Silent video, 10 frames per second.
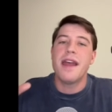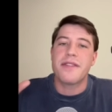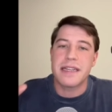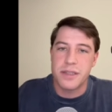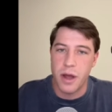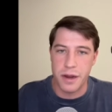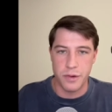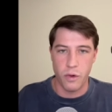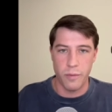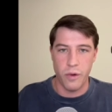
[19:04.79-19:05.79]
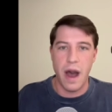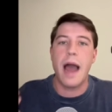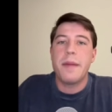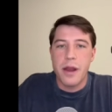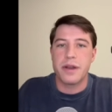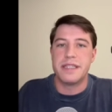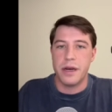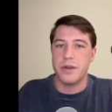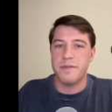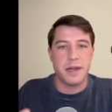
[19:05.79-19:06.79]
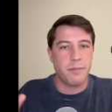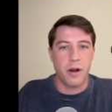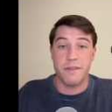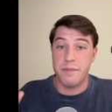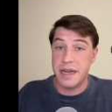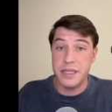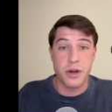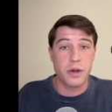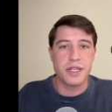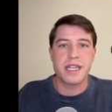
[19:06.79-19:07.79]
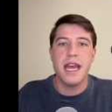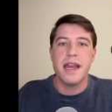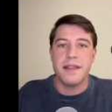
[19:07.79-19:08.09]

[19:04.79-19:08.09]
That's not normal. I'm here to tell you, I've been a part of many churches.